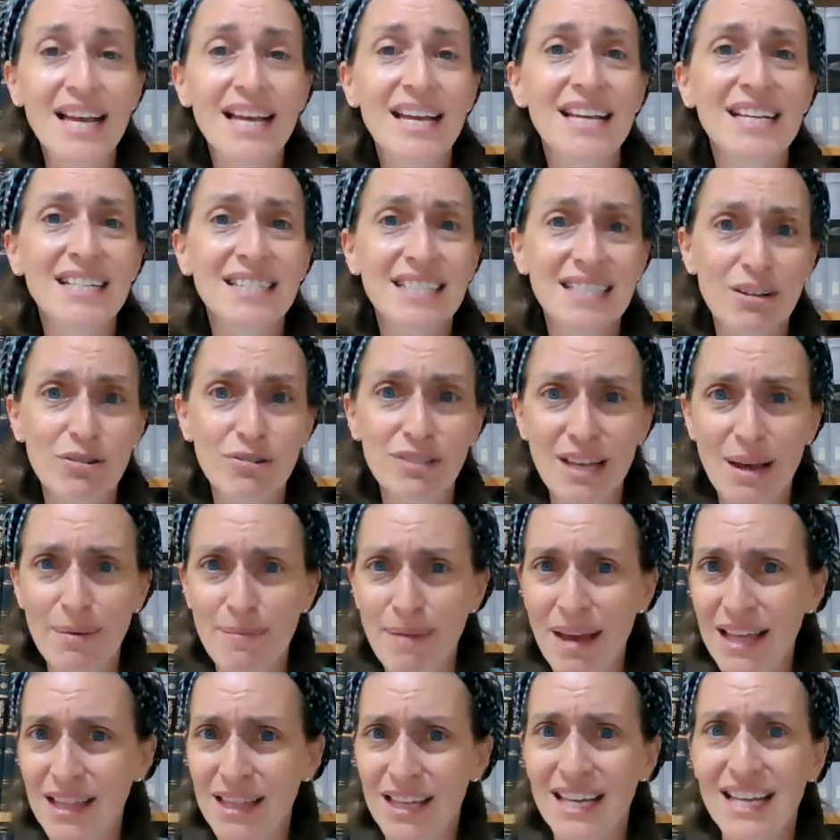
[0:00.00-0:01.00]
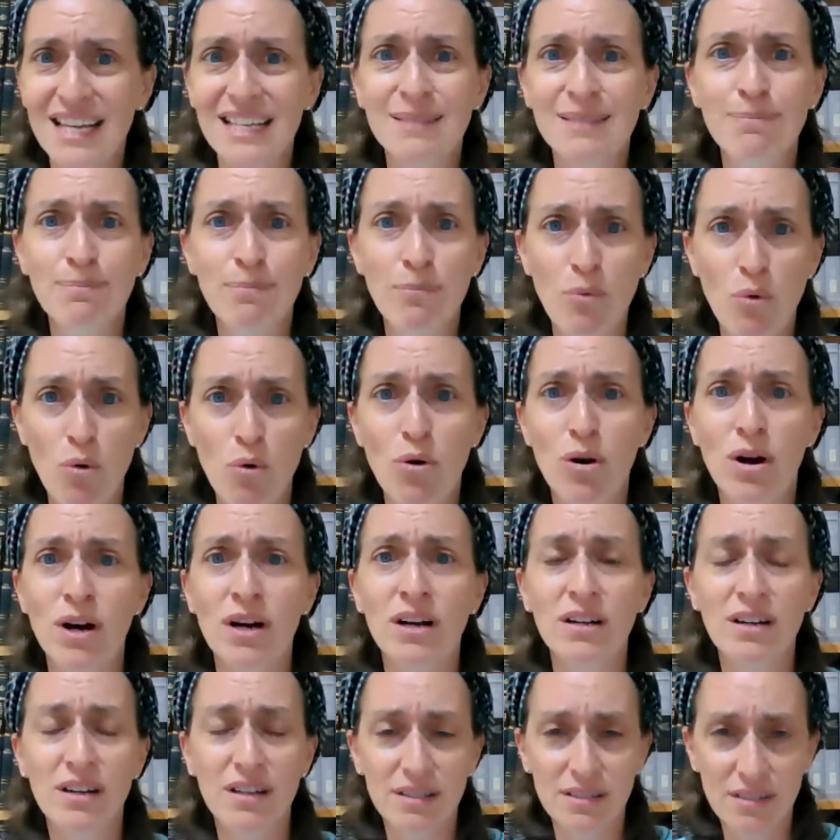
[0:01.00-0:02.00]
he's so Tameh that he's
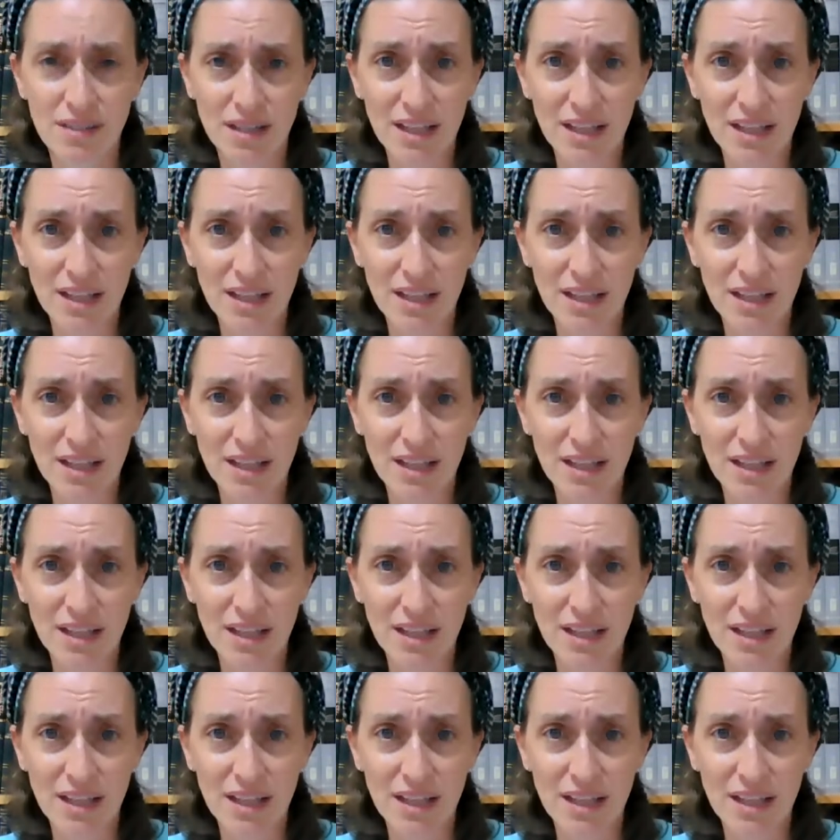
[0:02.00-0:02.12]
more